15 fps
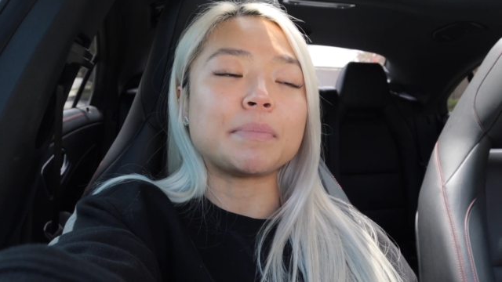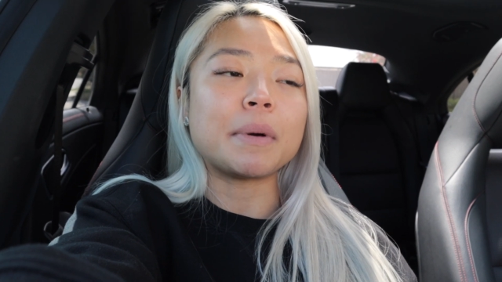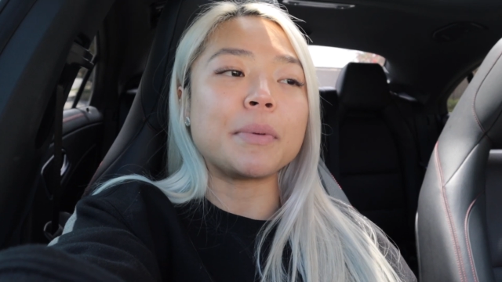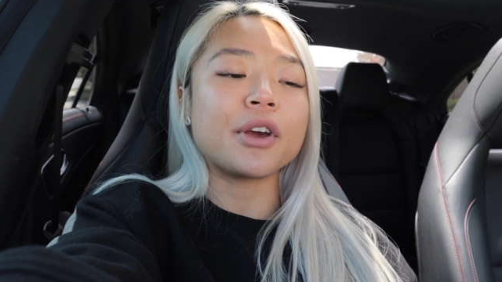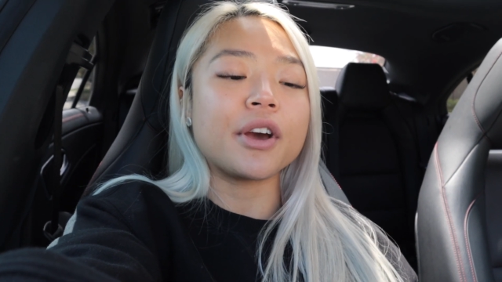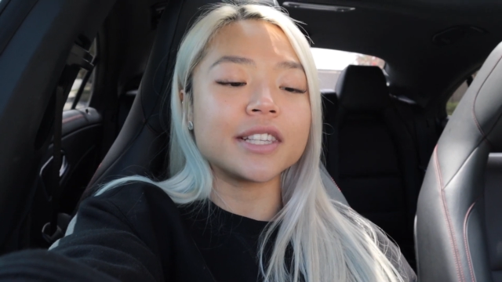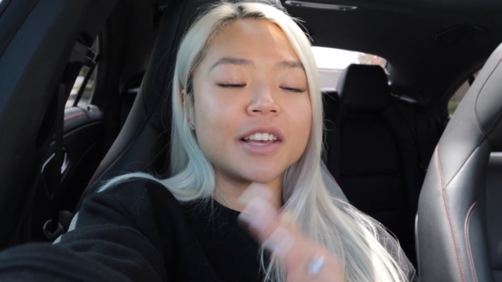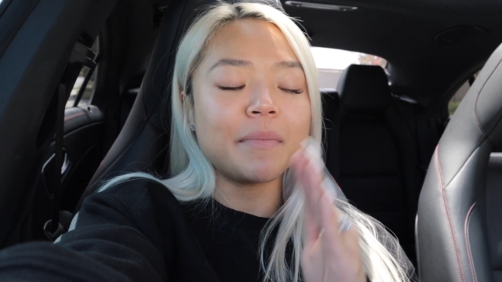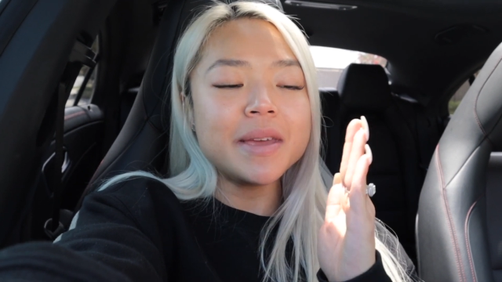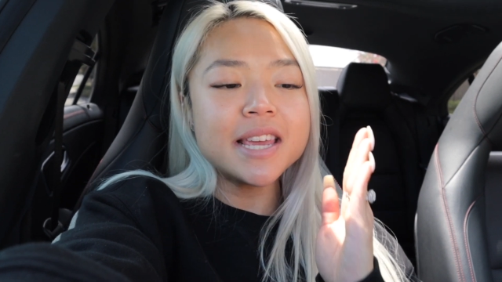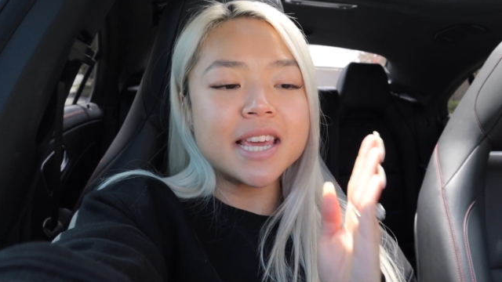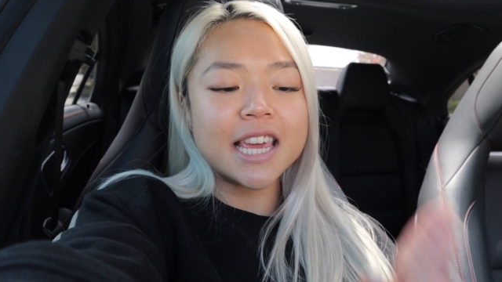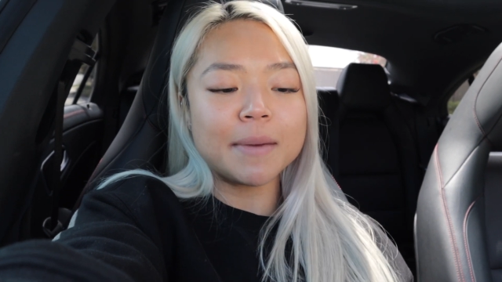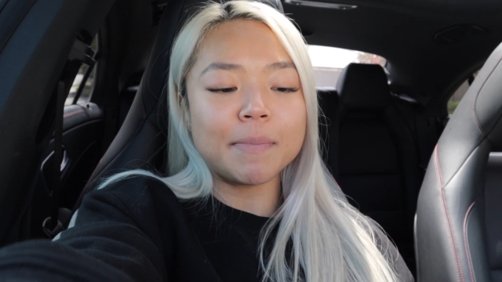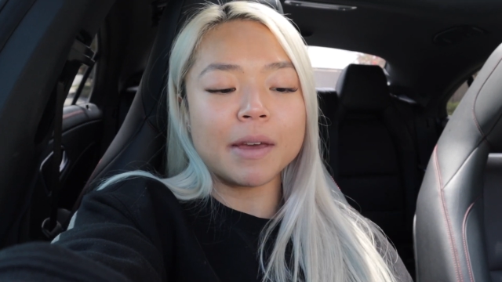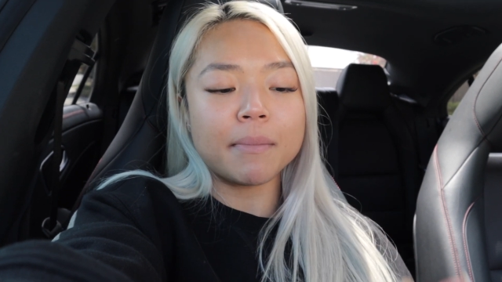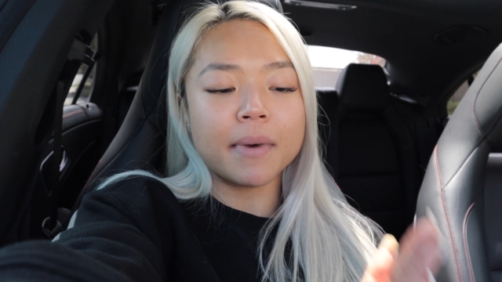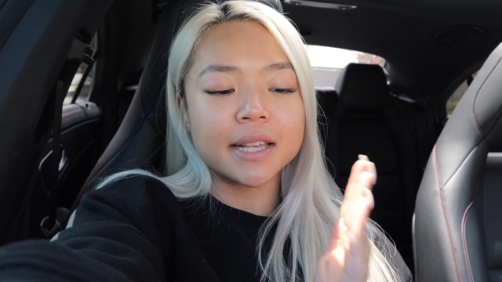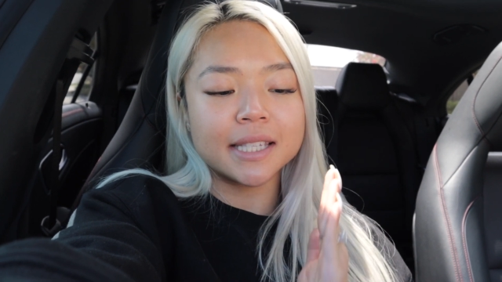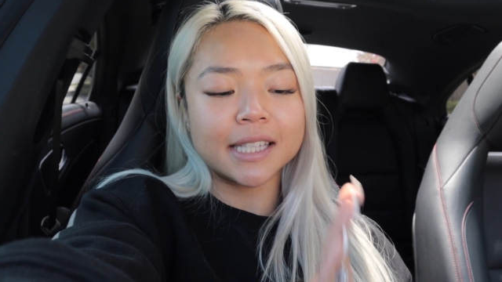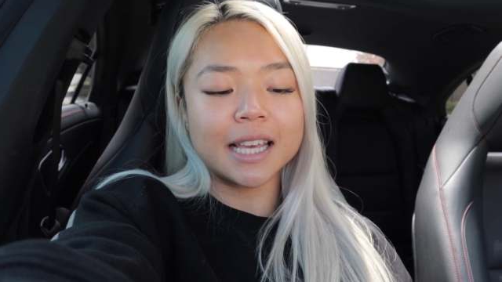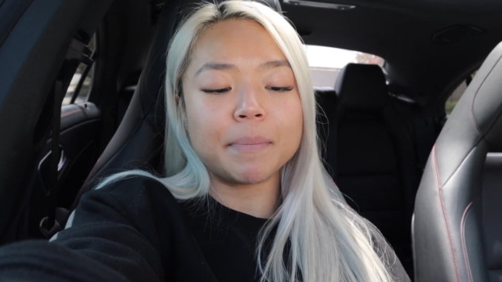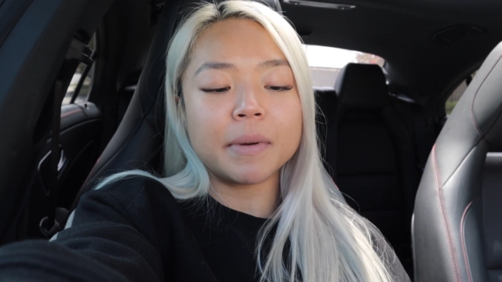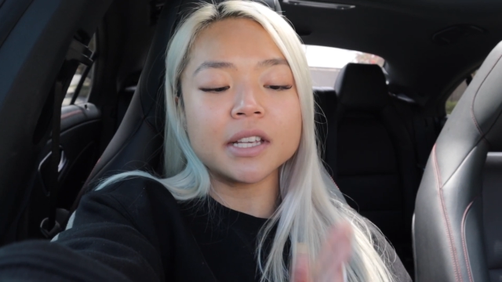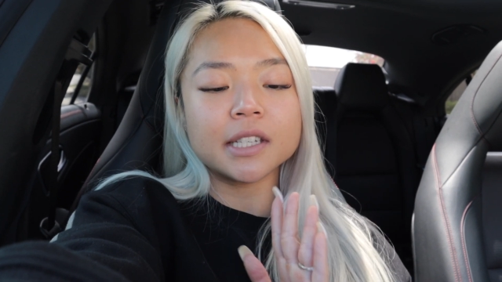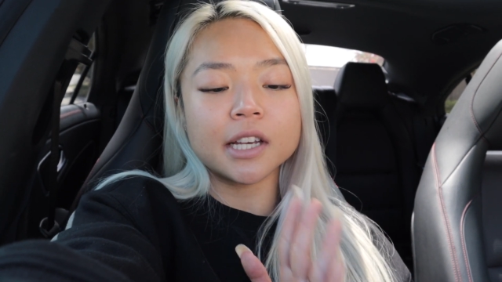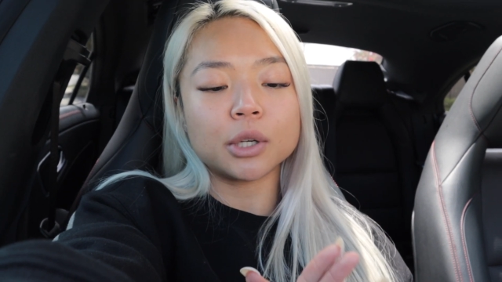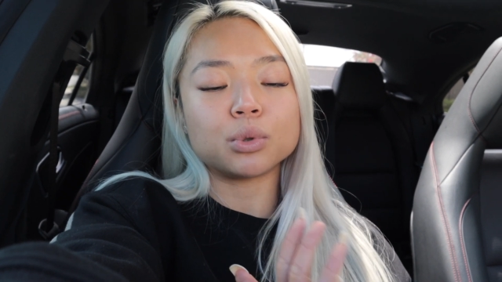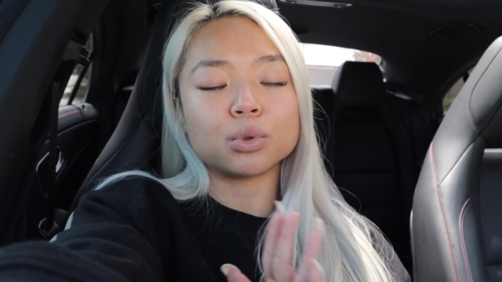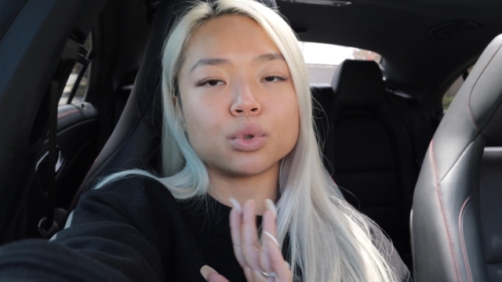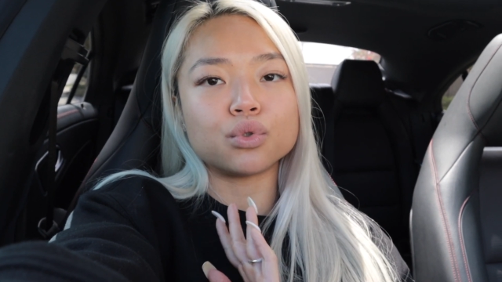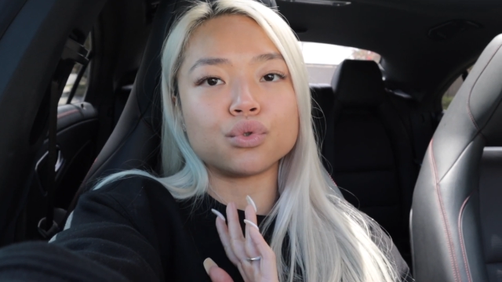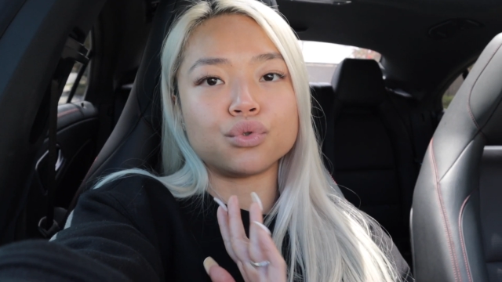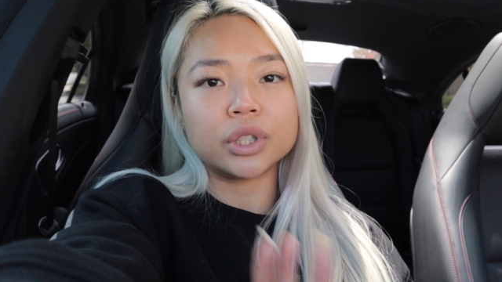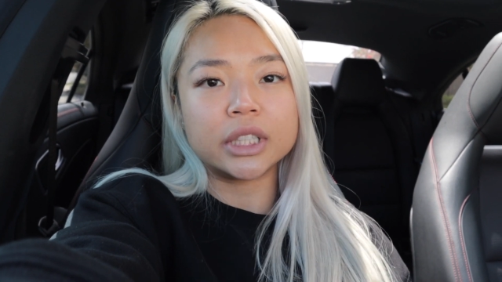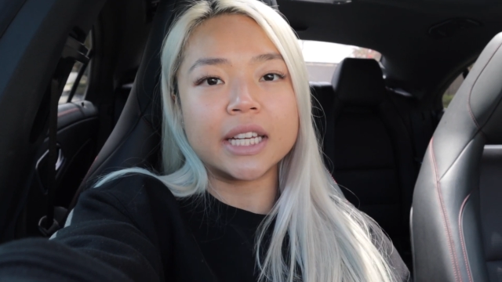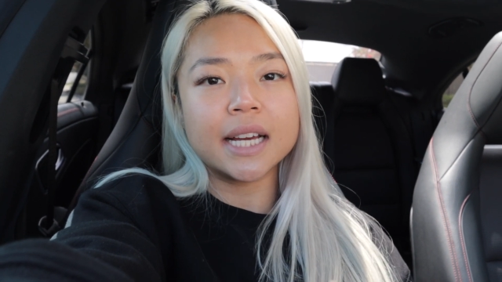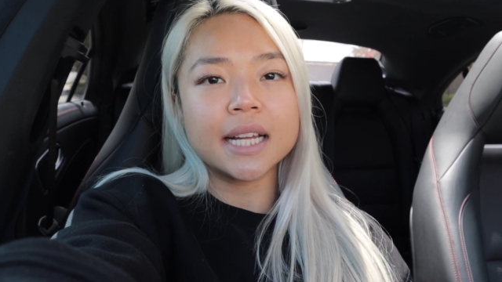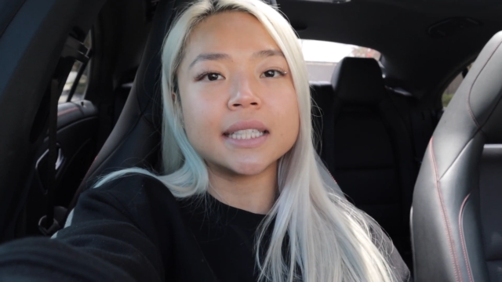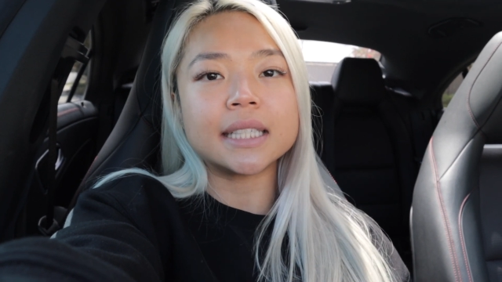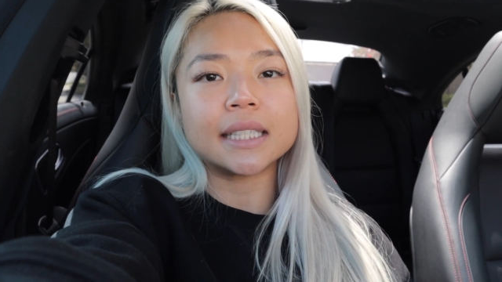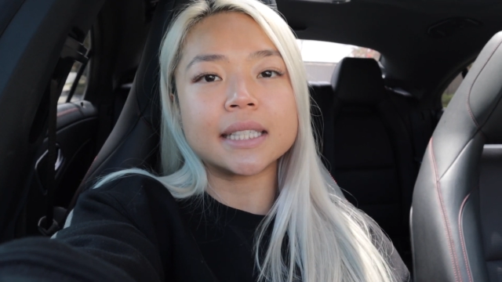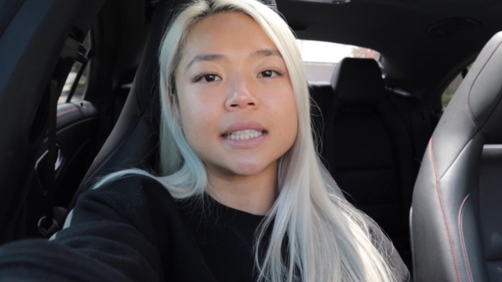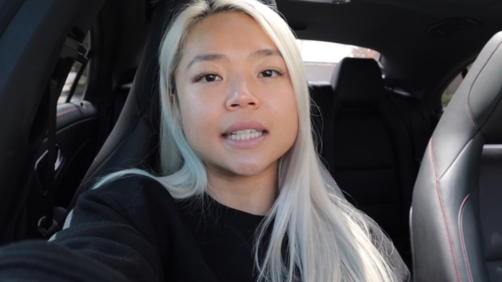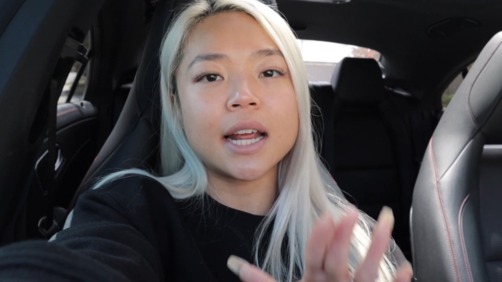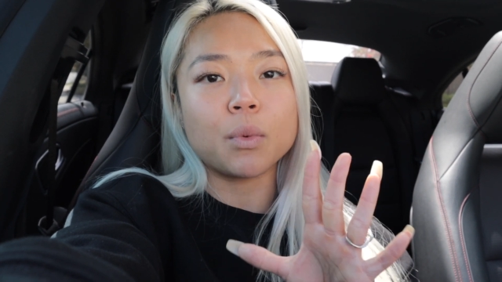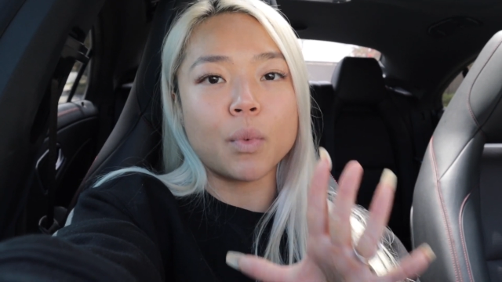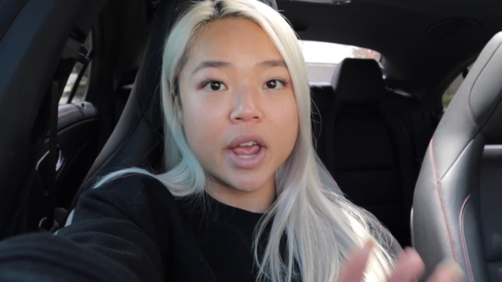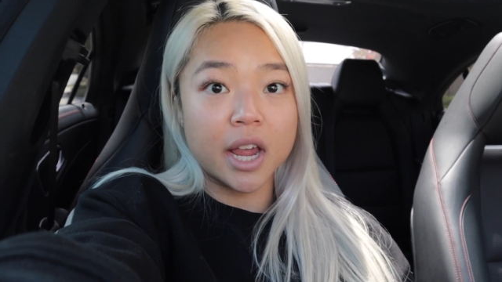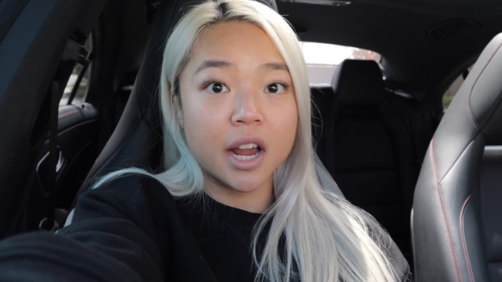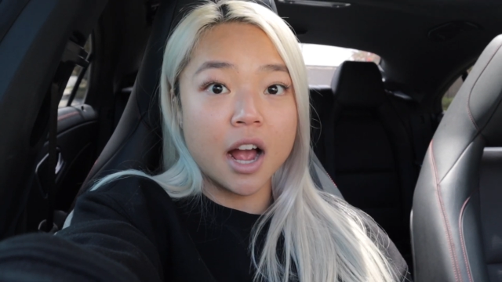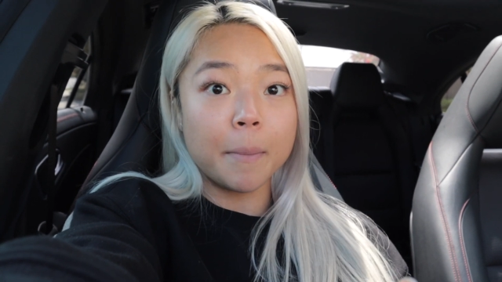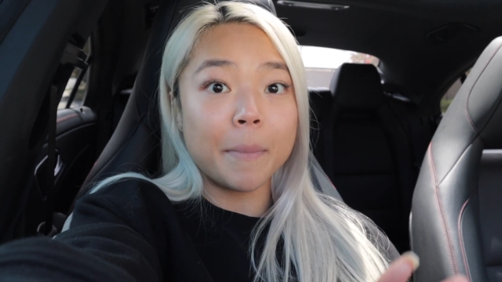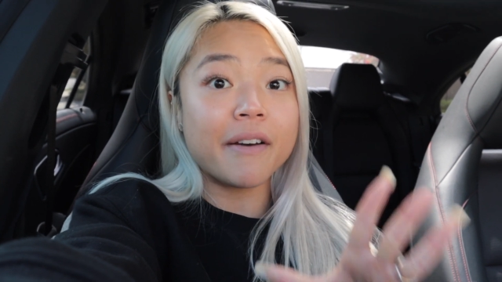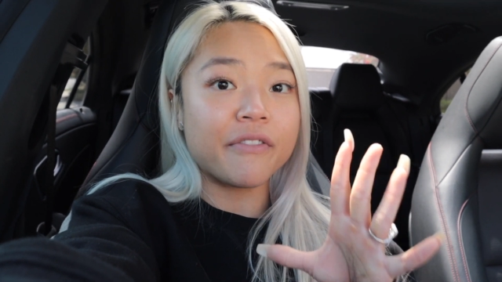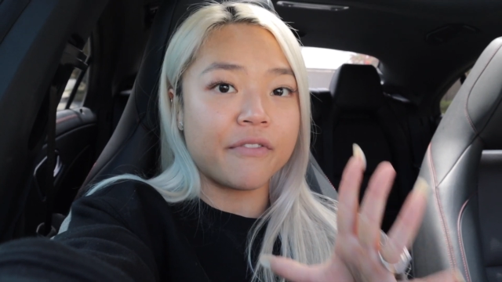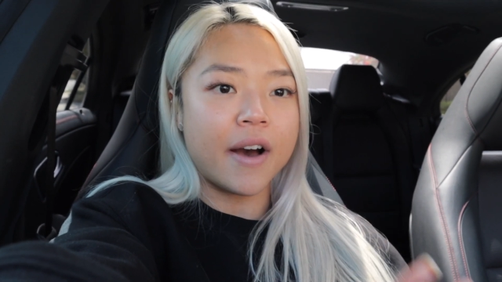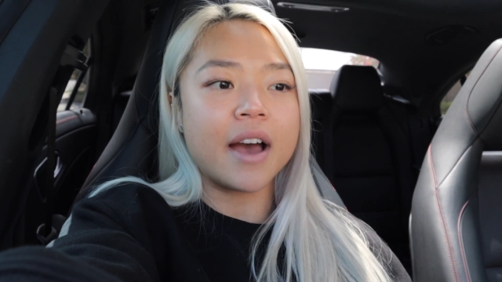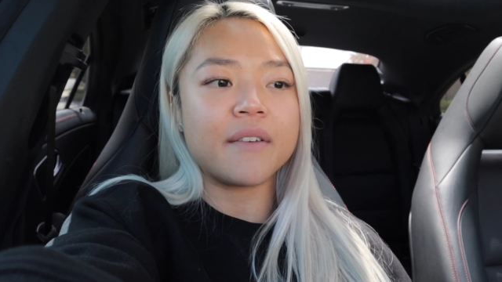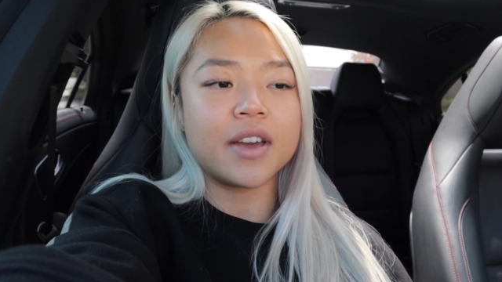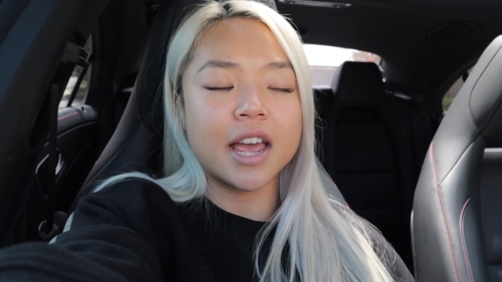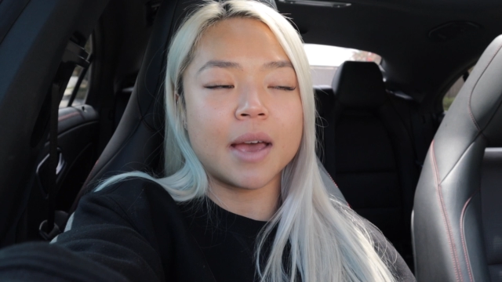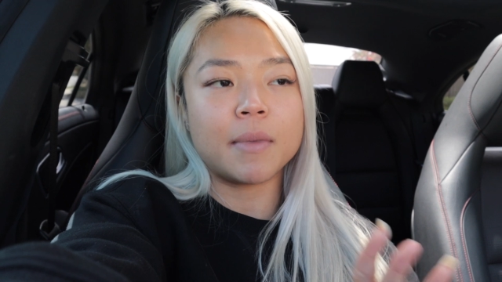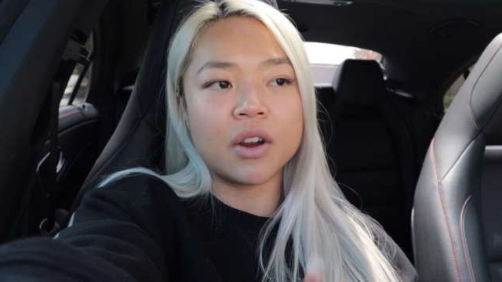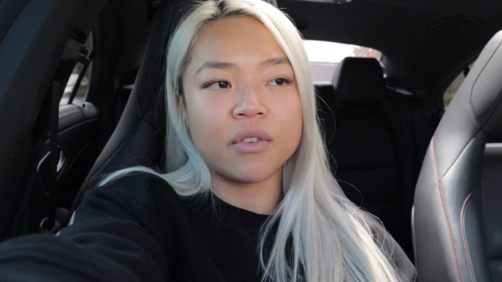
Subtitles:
but because I've been keeping my sleeping schedule really consistent and waking up at 5 a.m.